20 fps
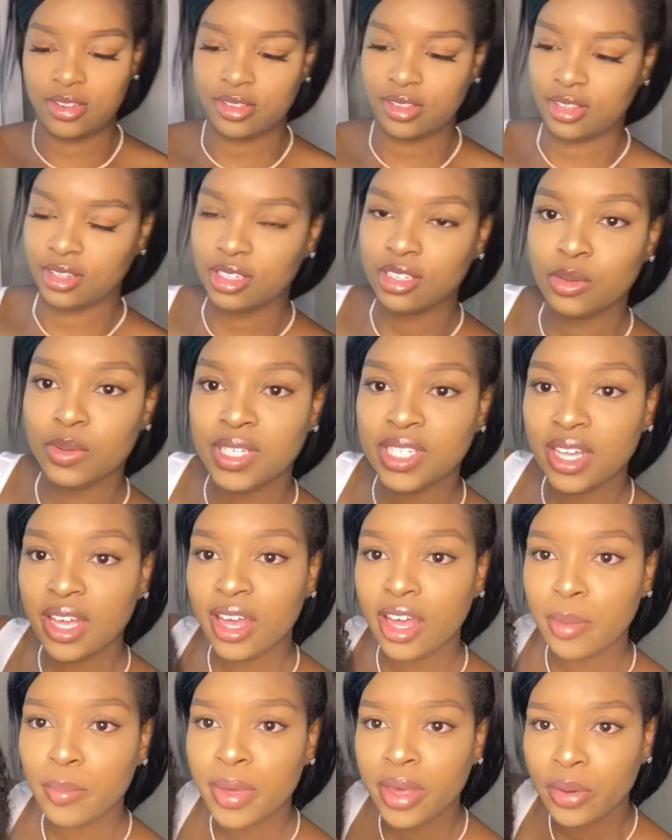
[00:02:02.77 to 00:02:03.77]
So it's a
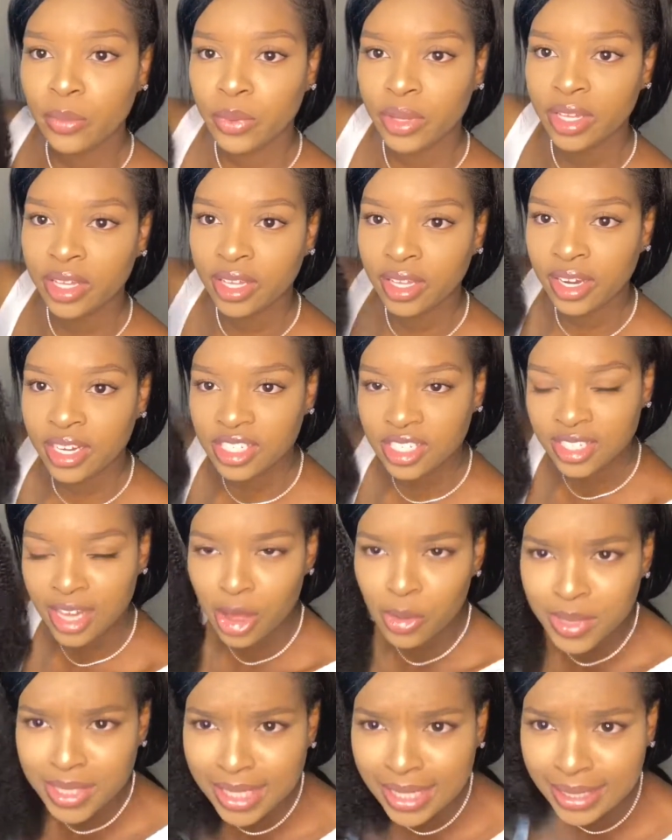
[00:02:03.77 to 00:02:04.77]
headband wig. This is how
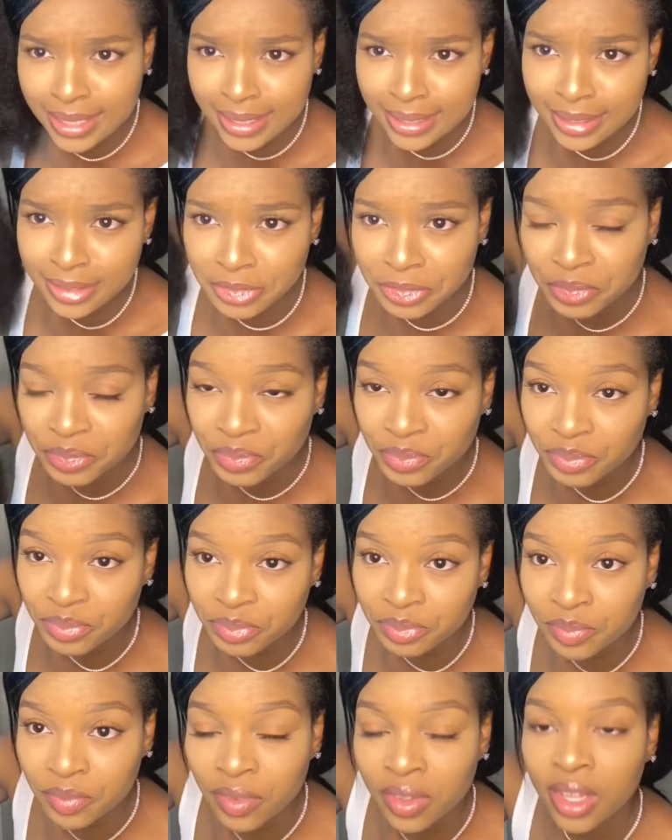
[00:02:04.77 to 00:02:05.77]
it's looking.
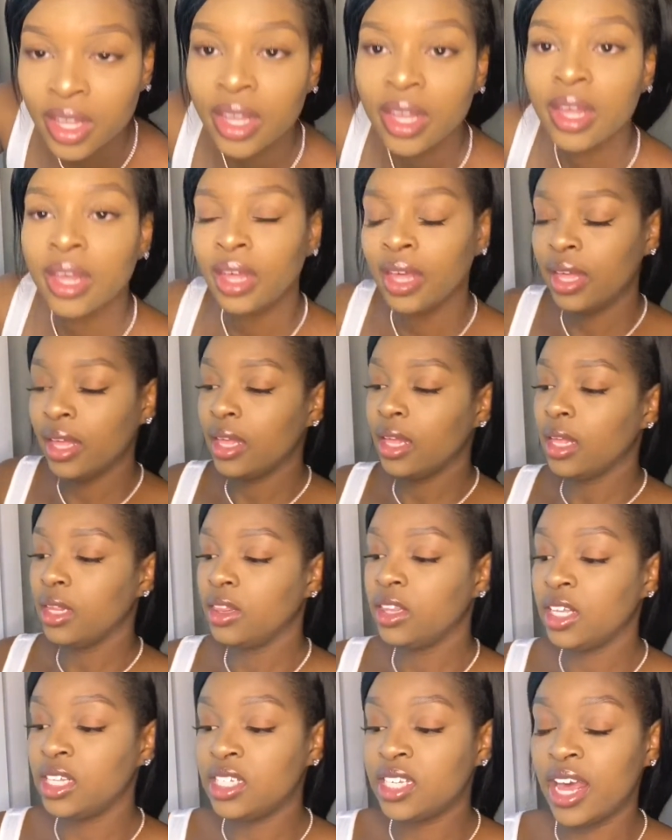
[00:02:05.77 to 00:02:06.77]

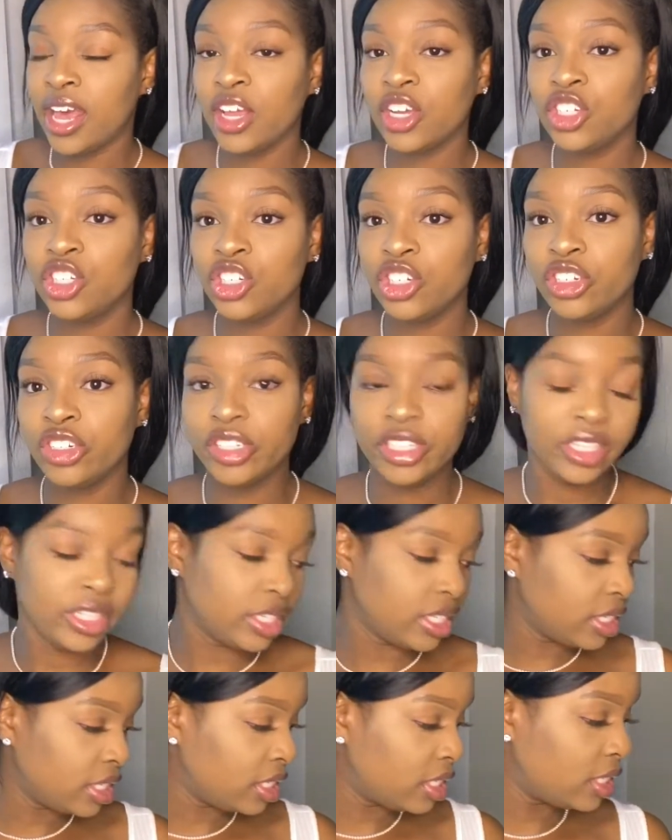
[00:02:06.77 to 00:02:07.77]
The texture
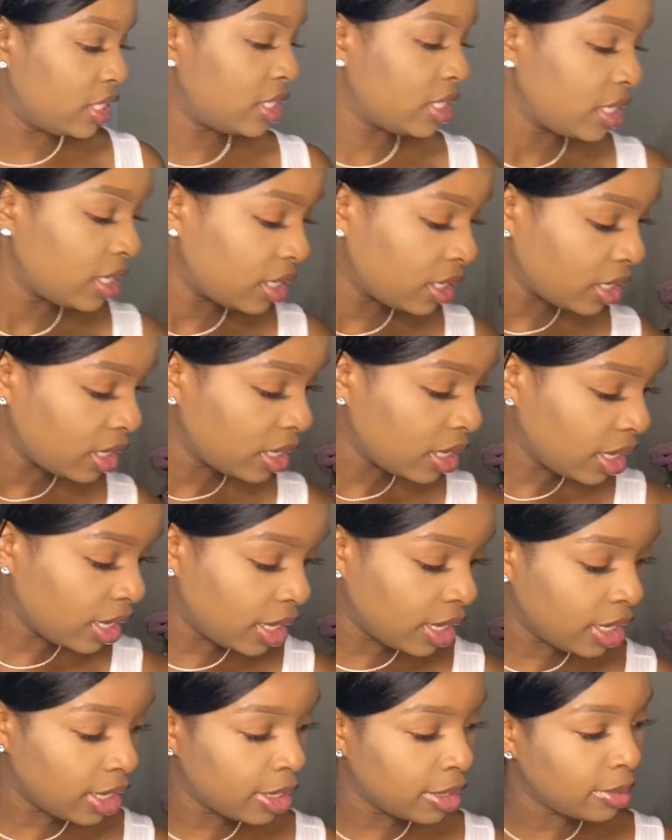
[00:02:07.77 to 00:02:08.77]
is
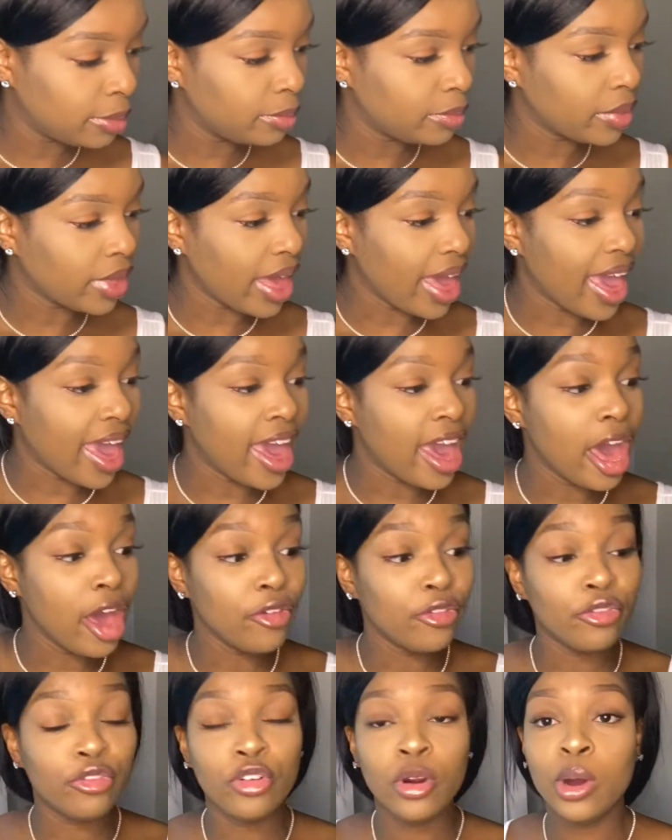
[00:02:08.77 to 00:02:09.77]

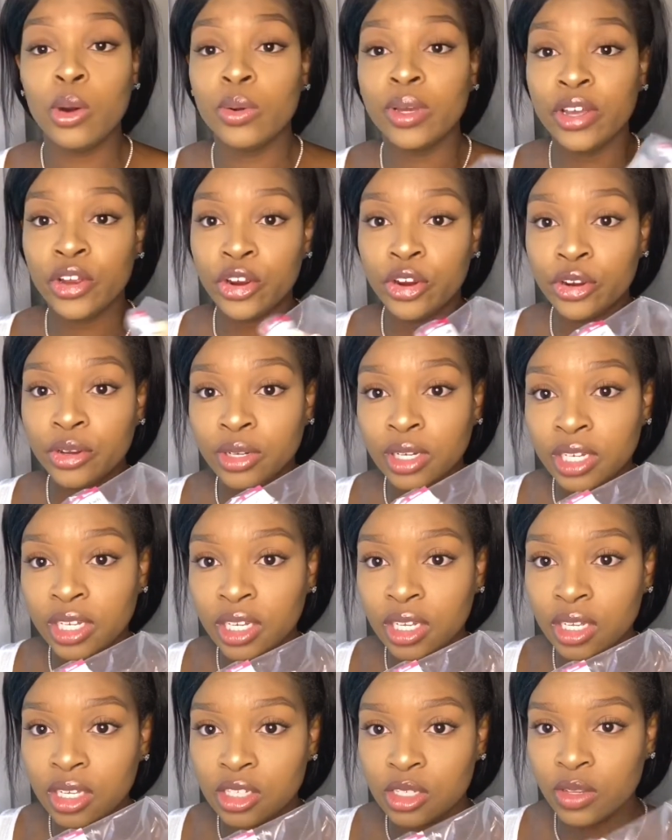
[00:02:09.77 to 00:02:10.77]
afro
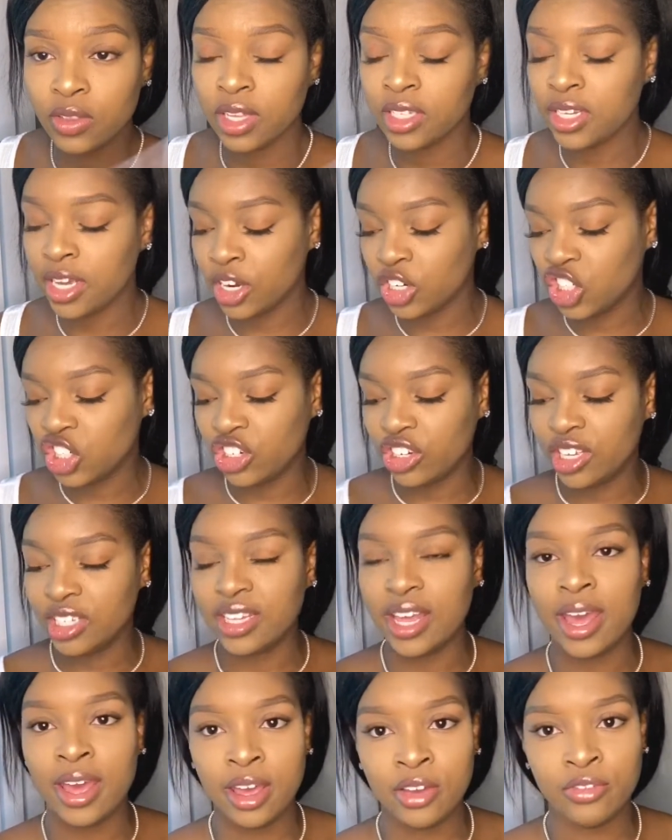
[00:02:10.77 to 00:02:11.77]
curly. So the texture
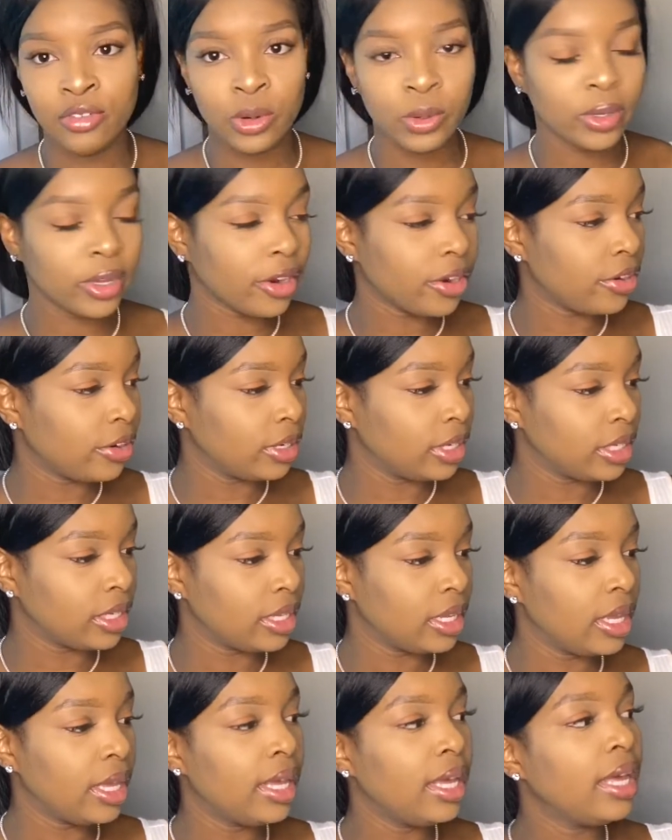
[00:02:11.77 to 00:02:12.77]
is afro
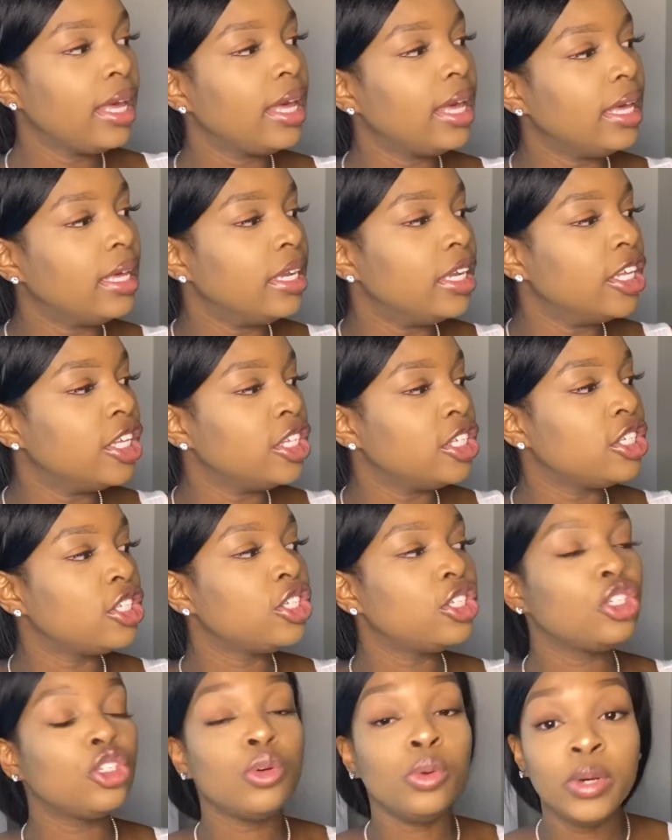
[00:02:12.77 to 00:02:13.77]
curly, and it's
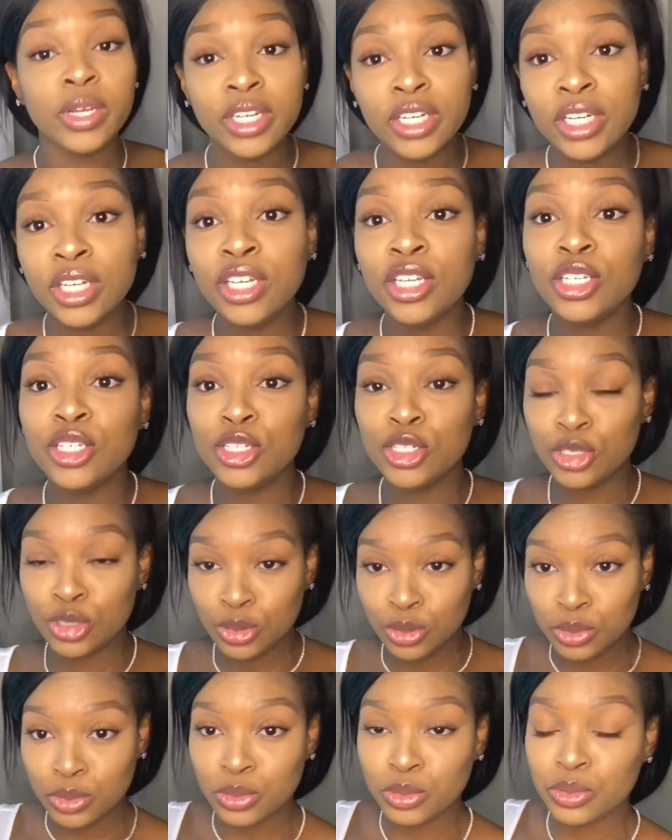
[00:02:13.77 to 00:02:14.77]

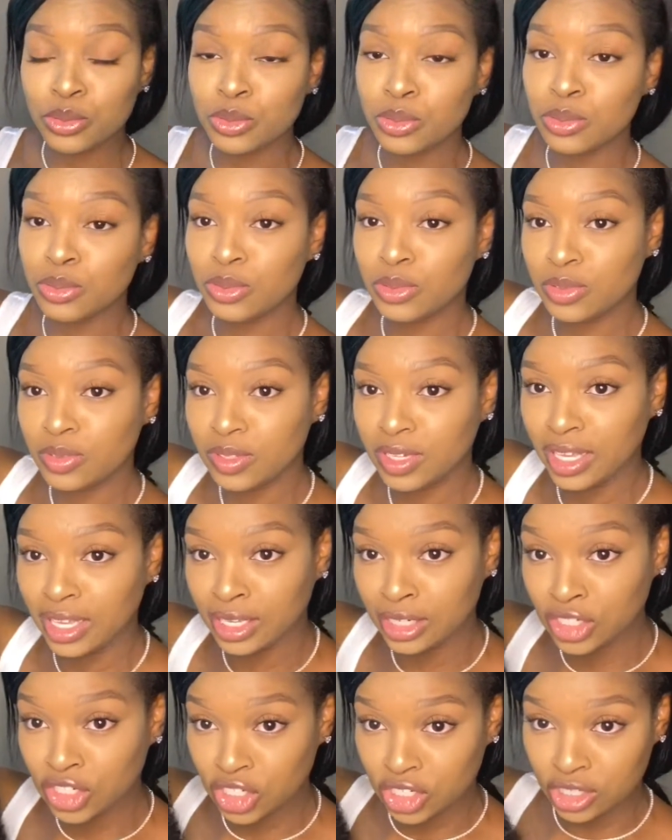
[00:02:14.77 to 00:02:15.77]
22
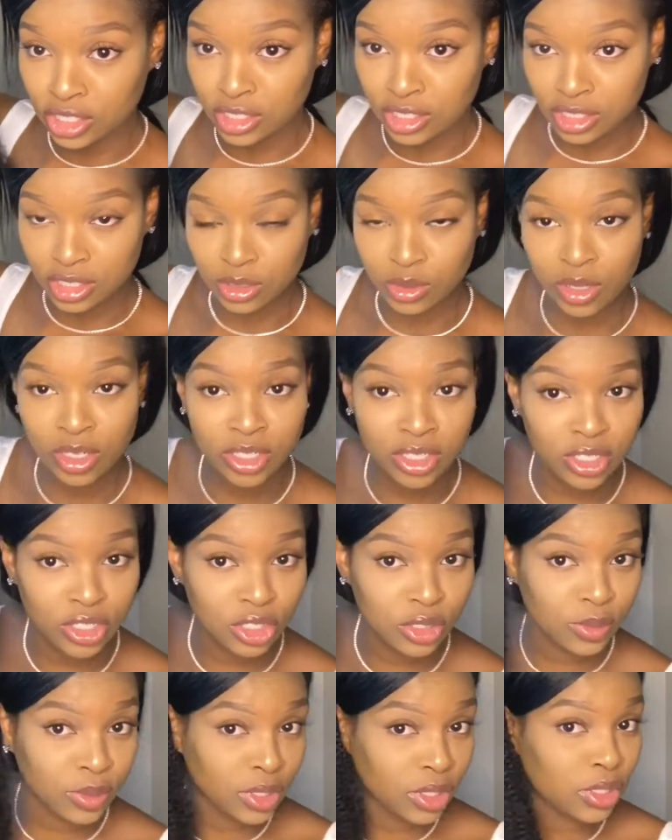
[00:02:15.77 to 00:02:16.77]
inches. So this is
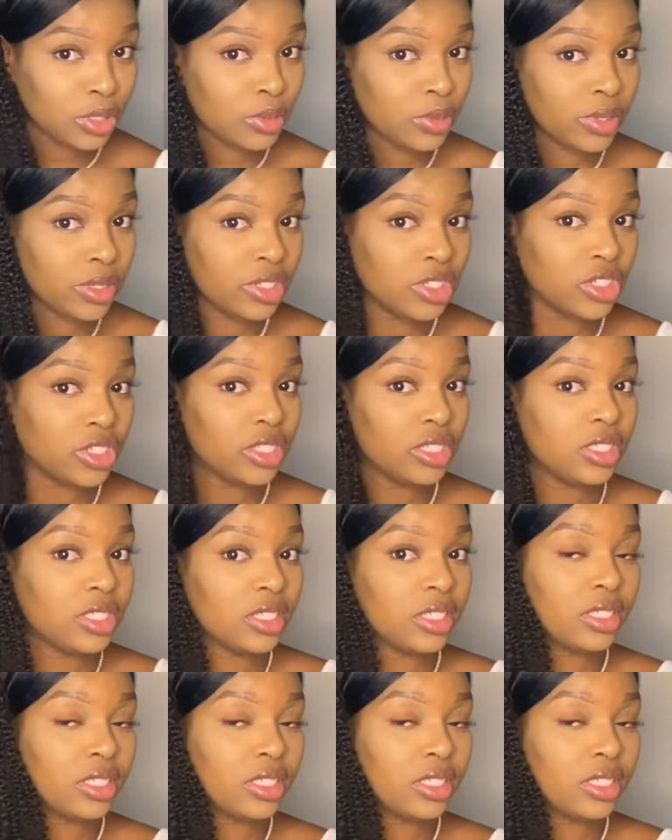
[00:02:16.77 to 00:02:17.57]
22 inches.